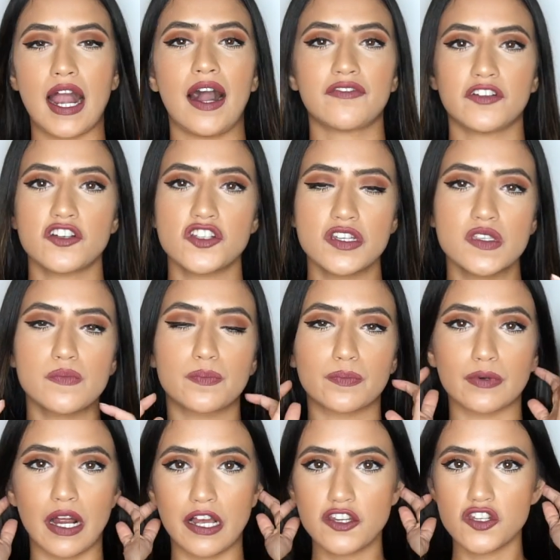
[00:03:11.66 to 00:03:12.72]
After she's
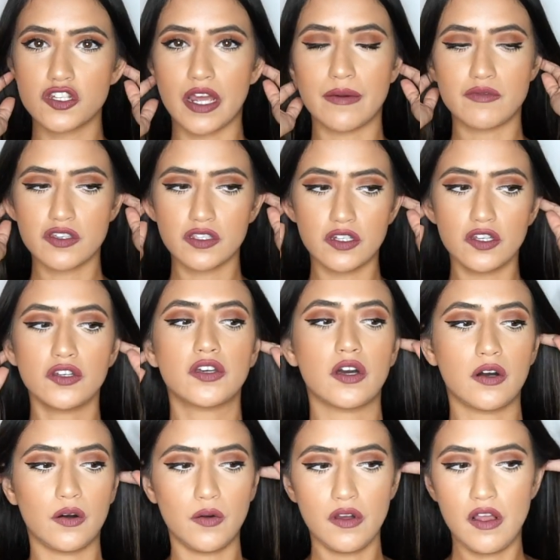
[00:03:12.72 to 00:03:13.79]
brushed, I'm just going to
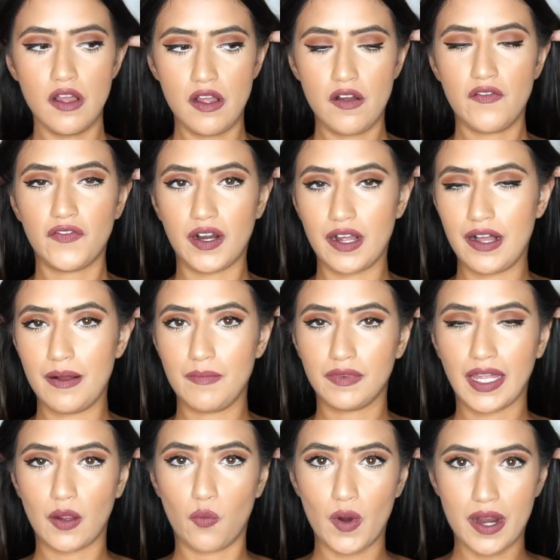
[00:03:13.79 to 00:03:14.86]
go from
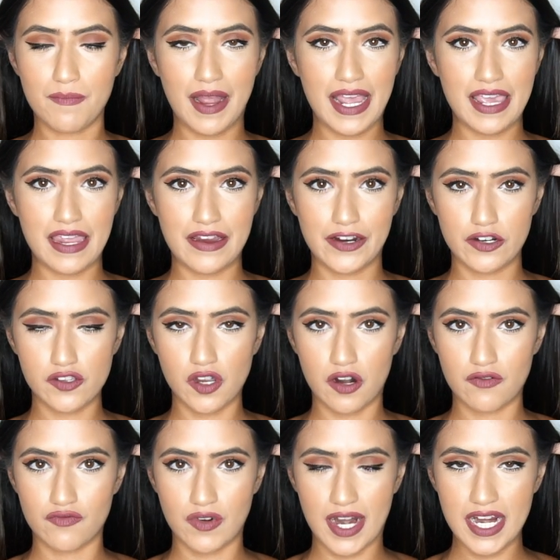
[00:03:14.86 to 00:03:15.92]
like where my ears
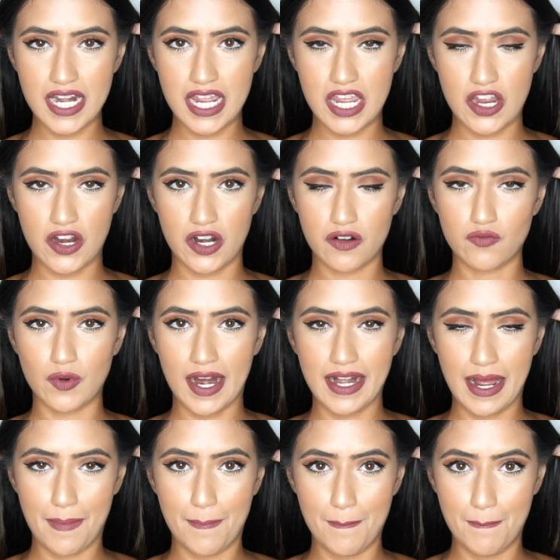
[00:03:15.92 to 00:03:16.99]
are right here, right
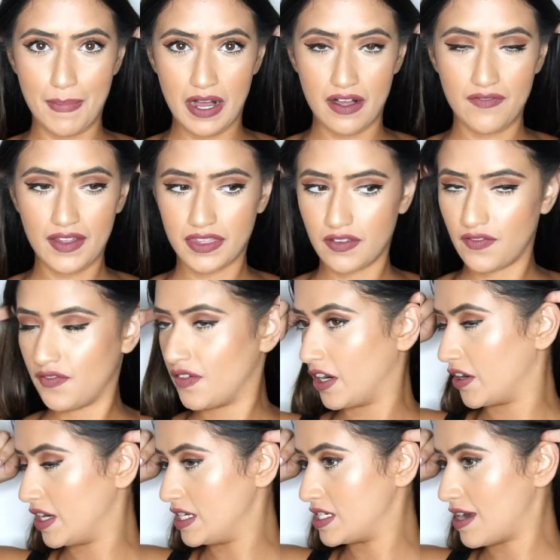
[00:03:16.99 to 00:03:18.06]
above at the
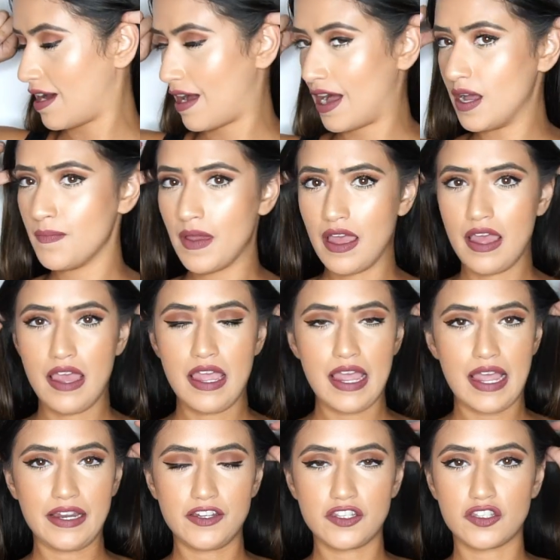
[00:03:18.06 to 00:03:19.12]
very top,
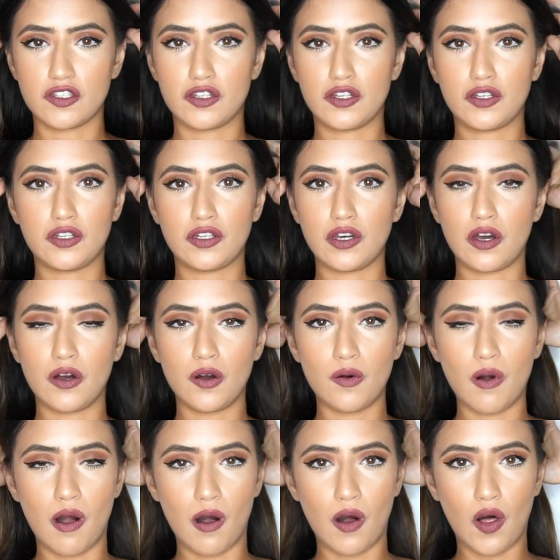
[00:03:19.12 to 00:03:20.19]
and just go
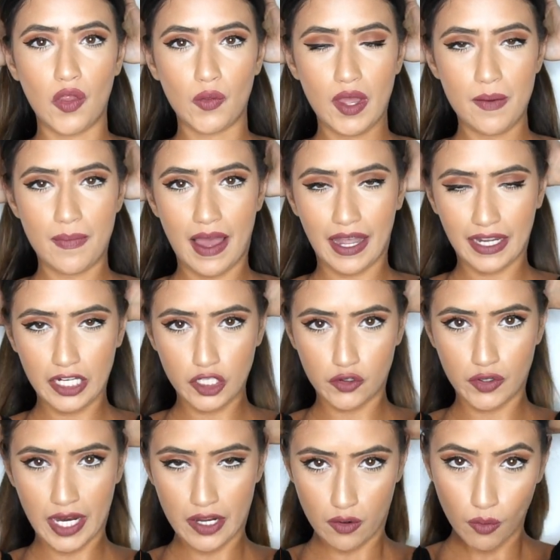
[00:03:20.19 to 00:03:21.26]
all the way back and
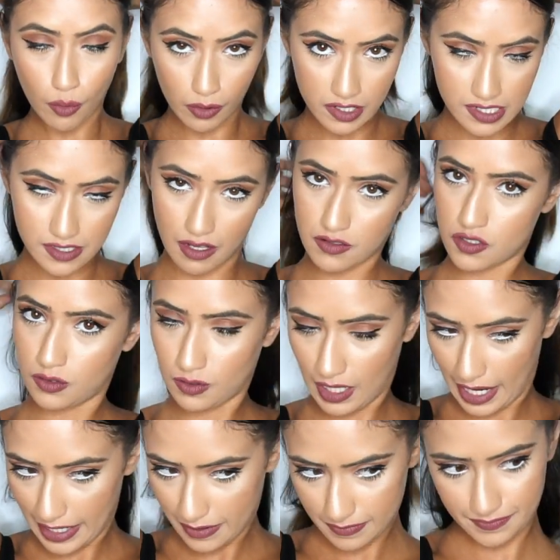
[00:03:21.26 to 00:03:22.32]
create a horizontal
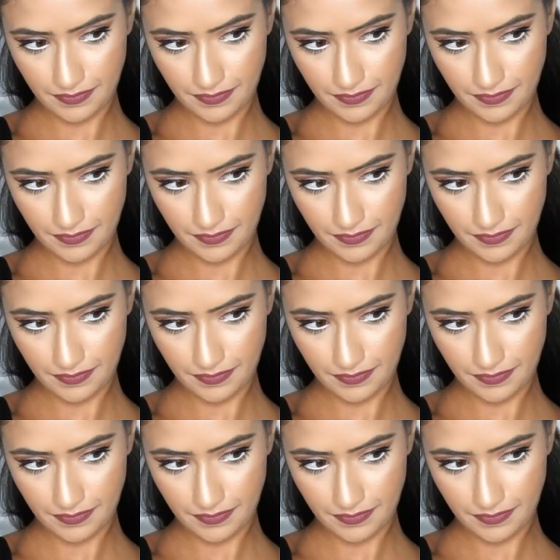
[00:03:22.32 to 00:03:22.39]
line.